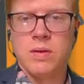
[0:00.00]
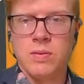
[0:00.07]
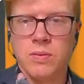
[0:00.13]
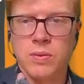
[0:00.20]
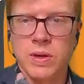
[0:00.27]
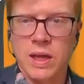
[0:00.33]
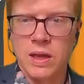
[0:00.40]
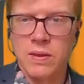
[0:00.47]

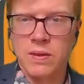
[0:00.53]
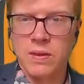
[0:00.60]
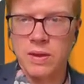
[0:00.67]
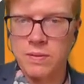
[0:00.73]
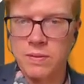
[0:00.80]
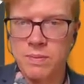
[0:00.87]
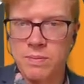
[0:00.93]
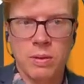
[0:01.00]
get this
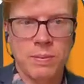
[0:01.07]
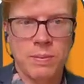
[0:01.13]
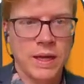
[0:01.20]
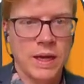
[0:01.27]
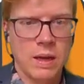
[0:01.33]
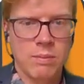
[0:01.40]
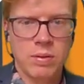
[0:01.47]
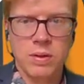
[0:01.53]
popping
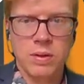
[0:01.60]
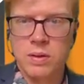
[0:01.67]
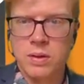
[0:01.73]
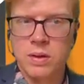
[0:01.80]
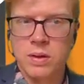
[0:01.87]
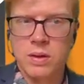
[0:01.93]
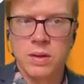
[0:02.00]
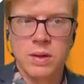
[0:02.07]
up
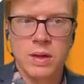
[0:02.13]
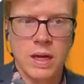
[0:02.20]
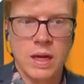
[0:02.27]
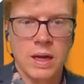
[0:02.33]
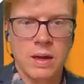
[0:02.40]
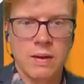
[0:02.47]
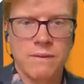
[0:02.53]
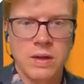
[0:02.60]

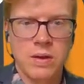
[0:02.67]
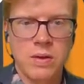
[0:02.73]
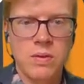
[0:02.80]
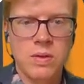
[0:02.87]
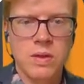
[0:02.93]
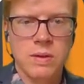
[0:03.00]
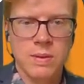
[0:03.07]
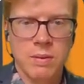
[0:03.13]
for you
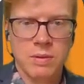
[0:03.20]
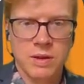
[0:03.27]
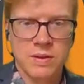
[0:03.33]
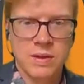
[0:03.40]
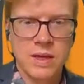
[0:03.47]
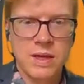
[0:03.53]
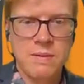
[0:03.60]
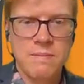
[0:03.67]
to be able to
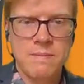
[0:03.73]
see.